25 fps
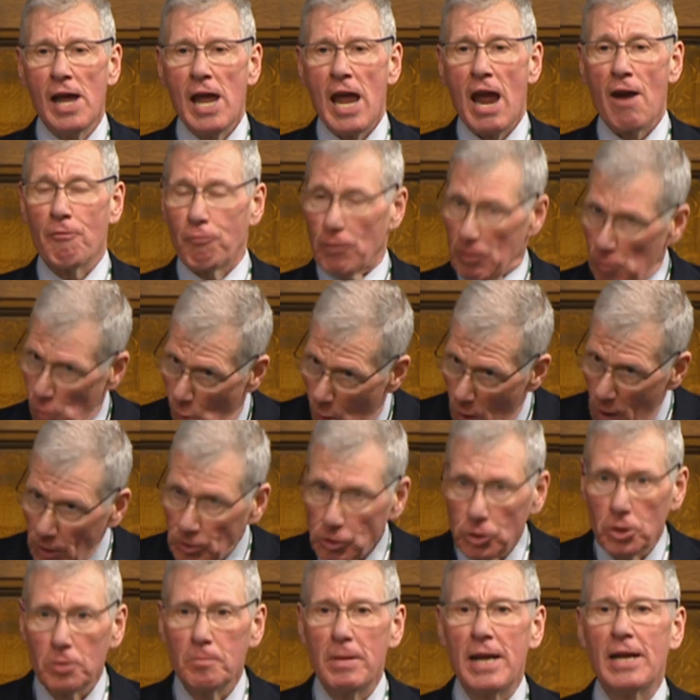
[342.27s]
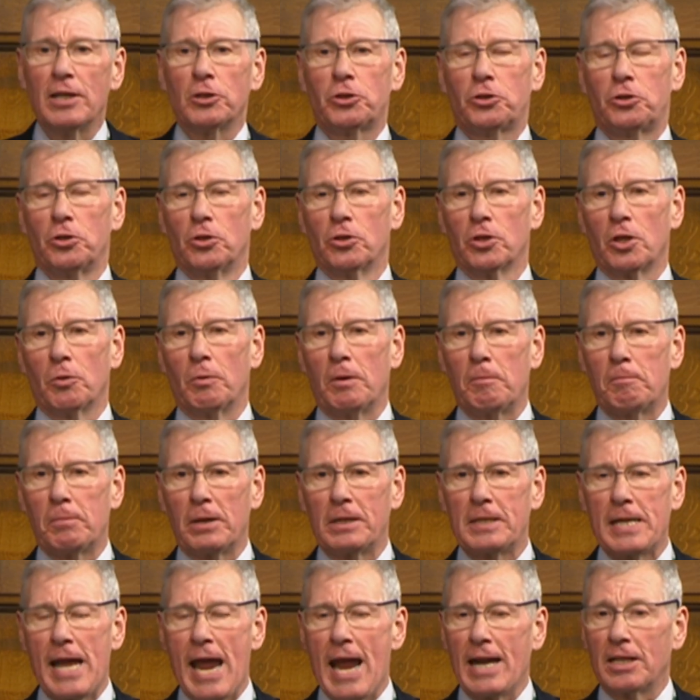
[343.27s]
if we want to make sure that we
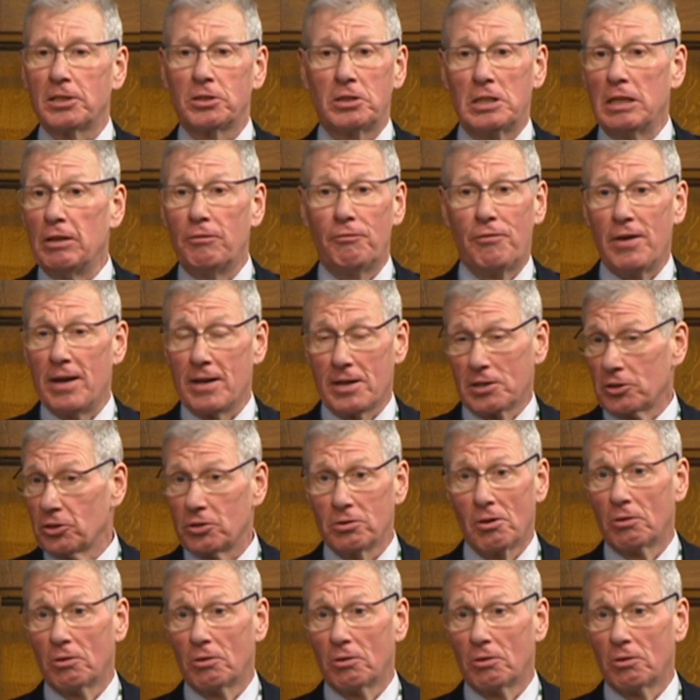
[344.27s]
protect seafarers,